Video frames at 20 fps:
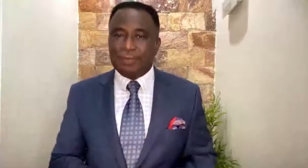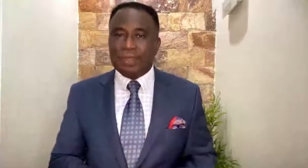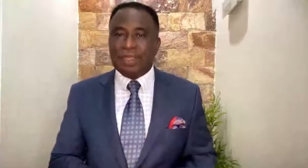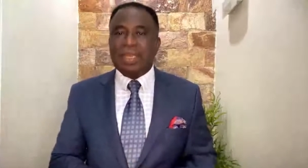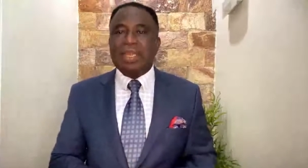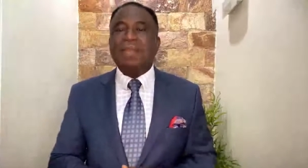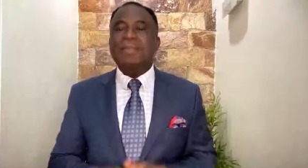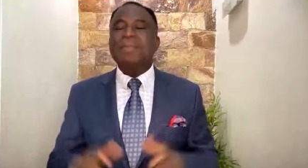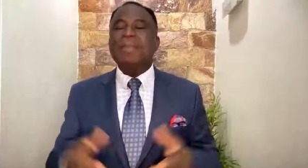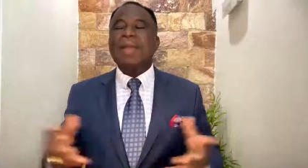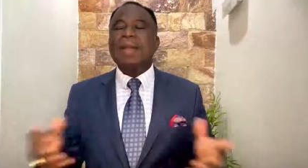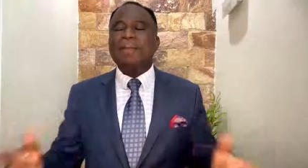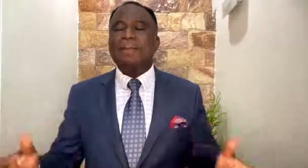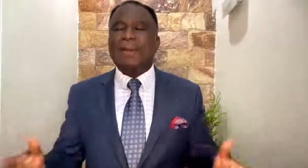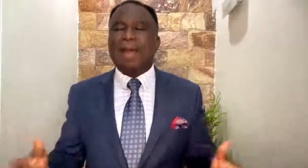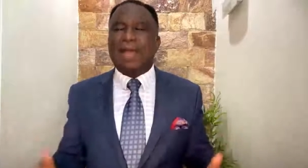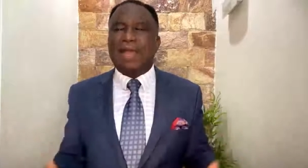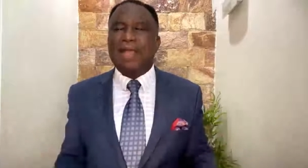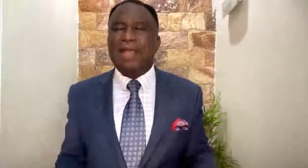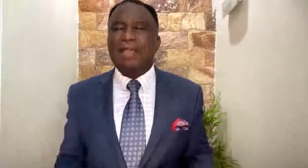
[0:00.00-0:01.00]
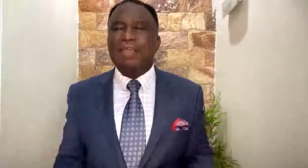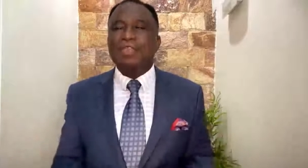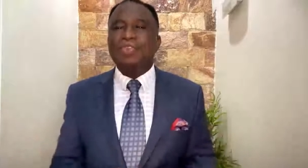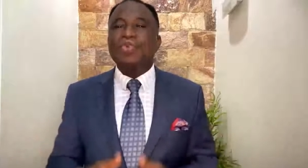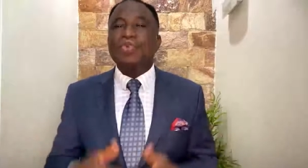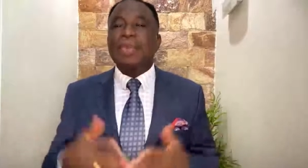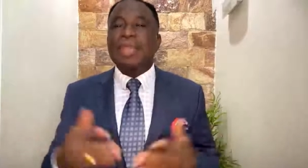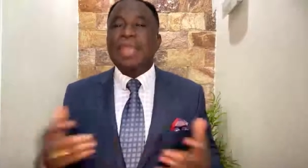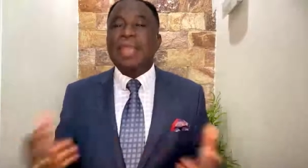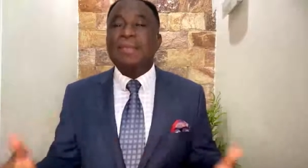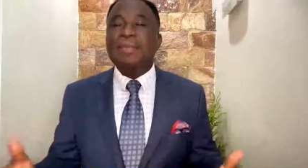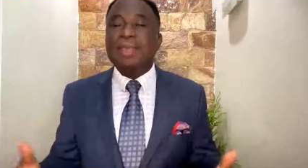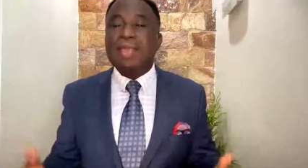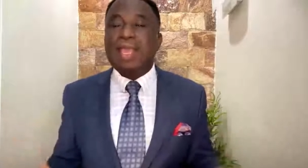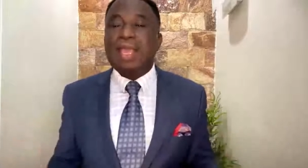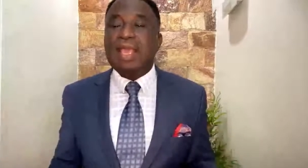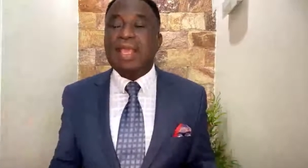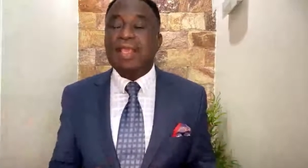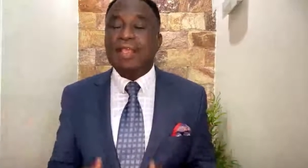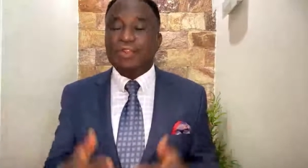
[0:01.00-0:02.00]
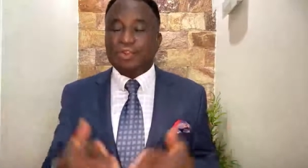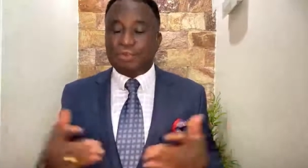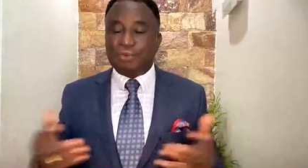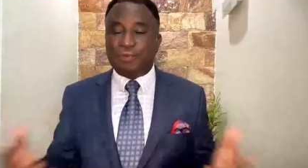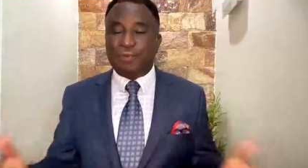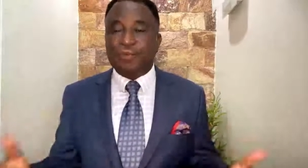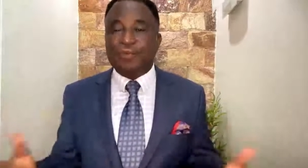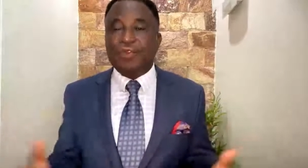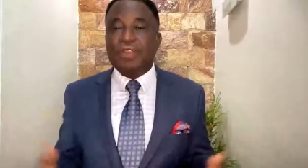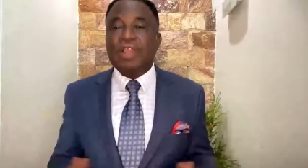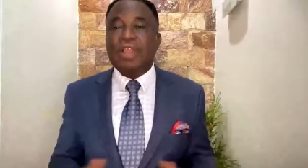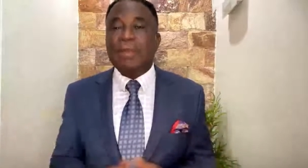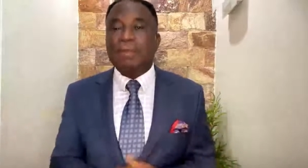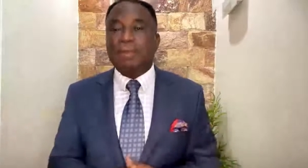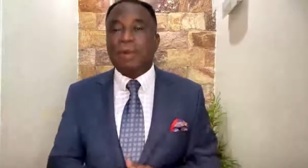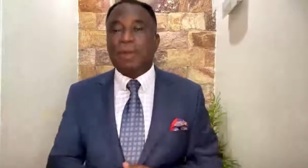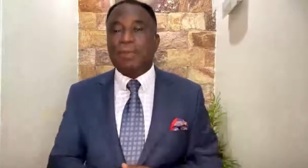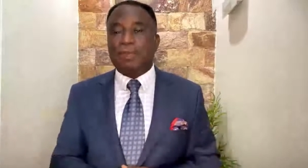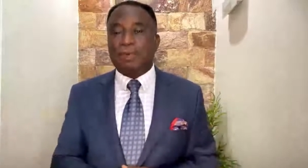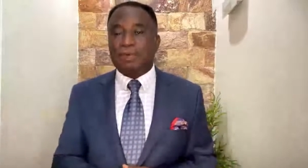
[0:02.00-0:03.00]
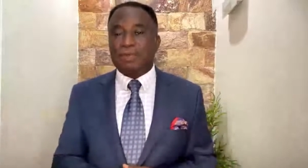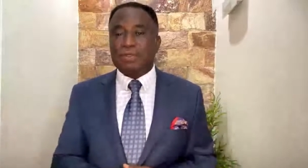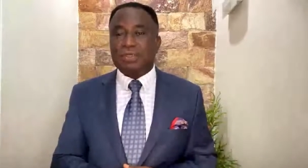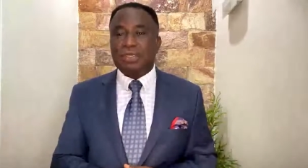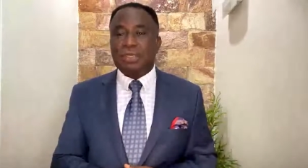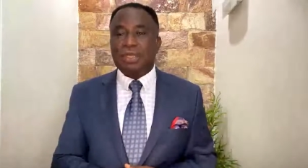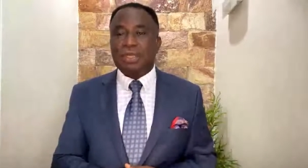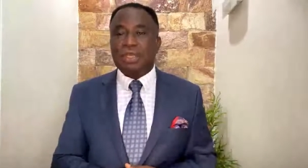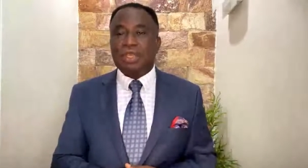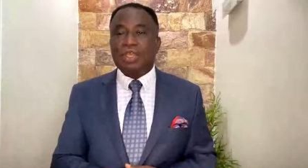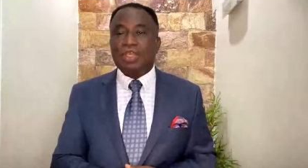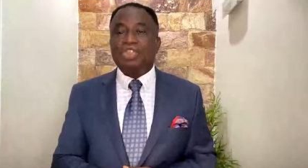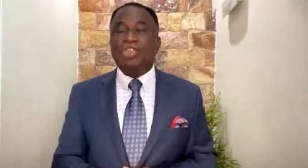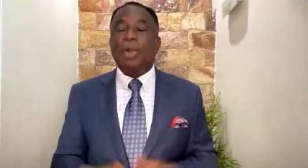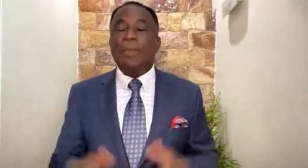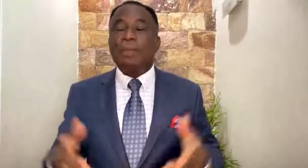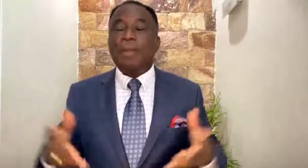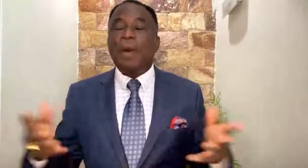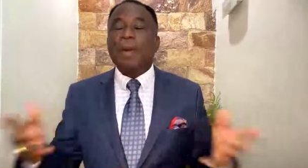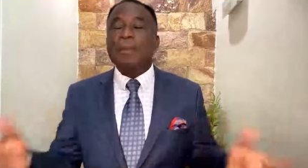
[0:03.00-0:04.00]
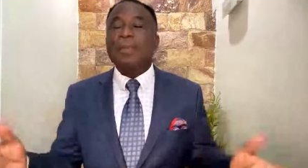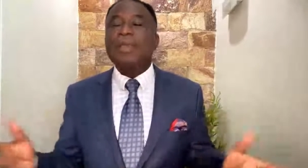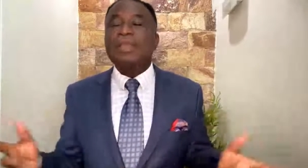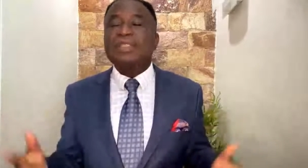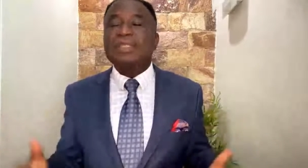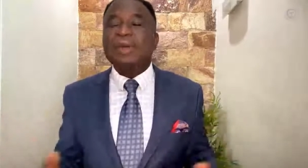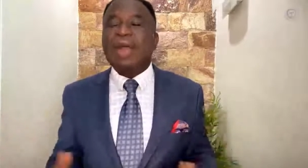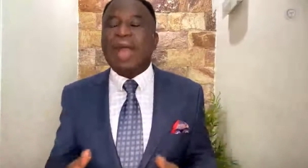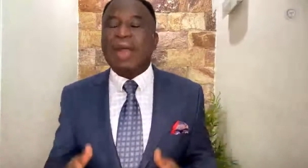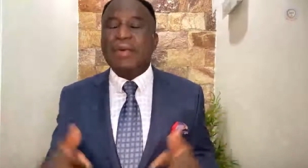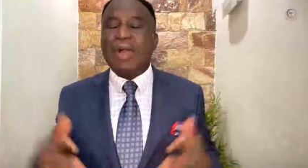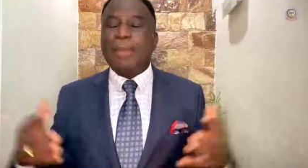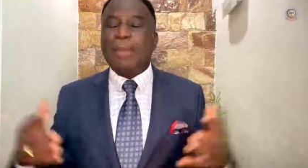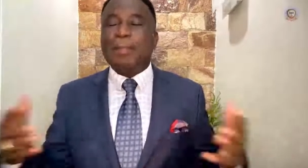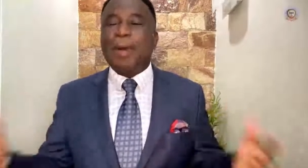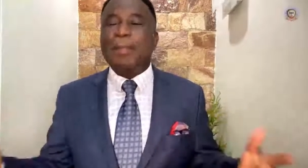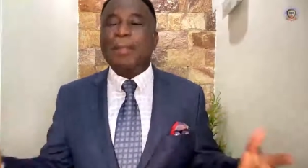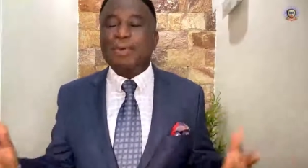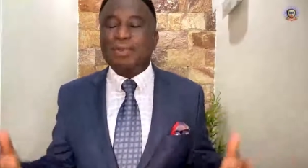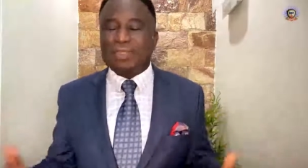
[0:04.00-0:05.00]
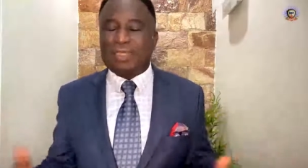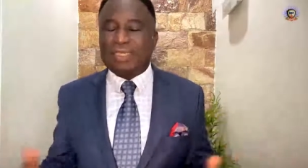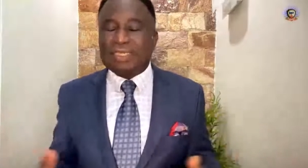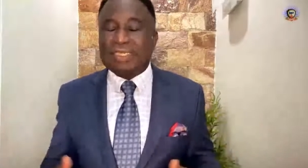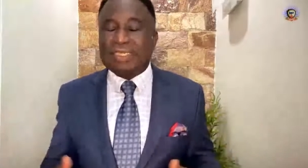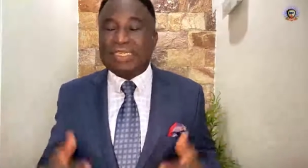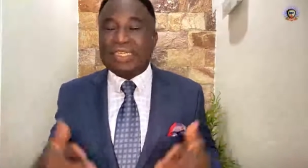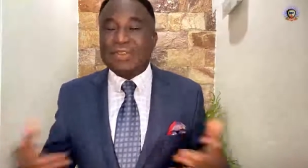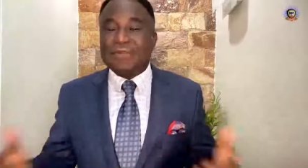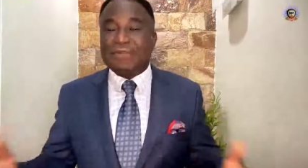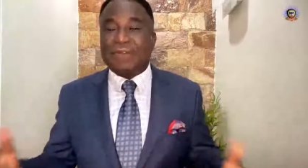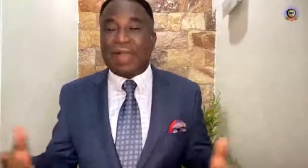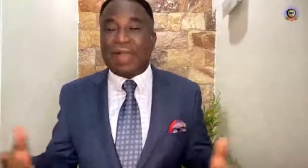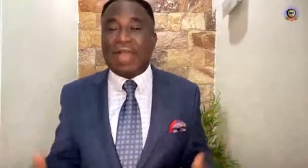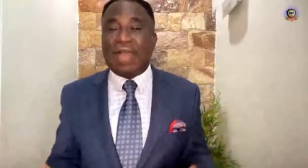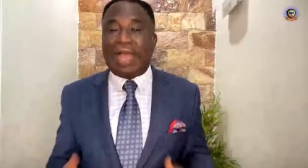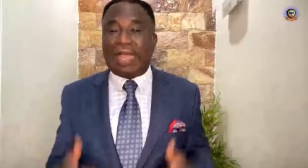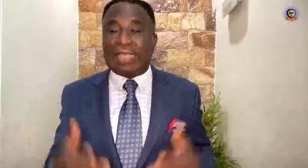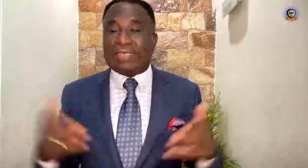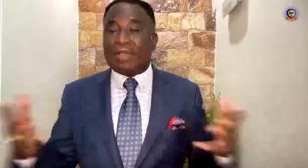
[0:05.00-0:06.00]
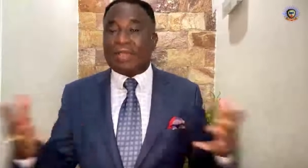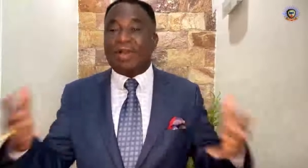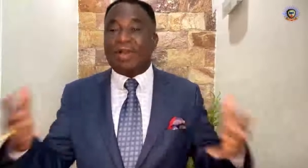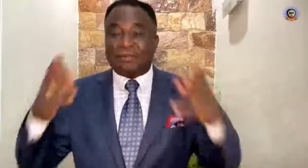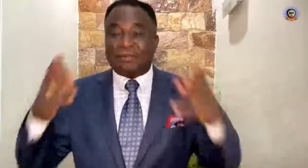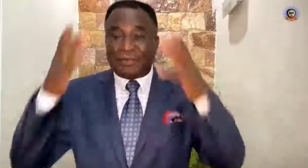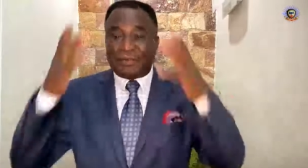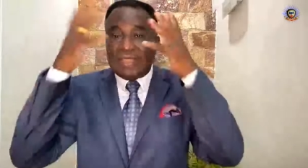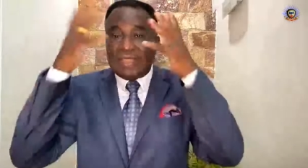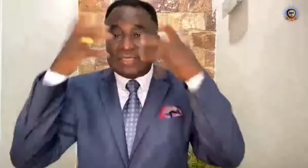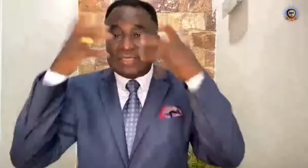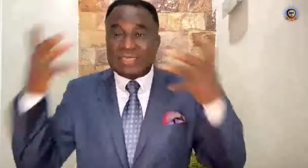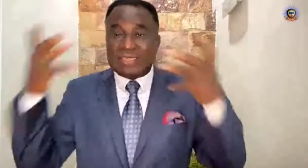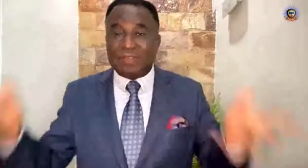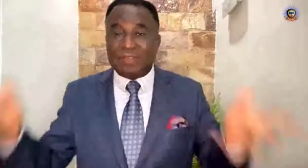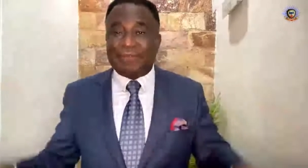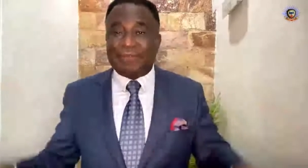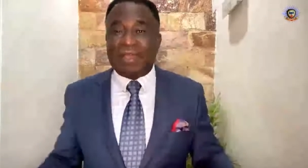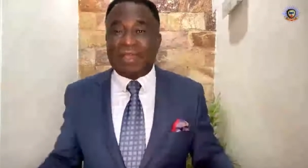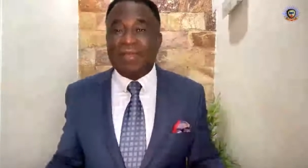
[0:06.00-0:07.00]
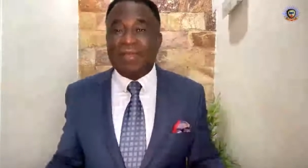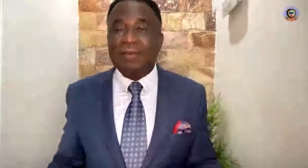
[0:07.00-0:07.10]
Remember, you came here to fulfill a purpose. Your purpose, our purposes differ as our faiths differ.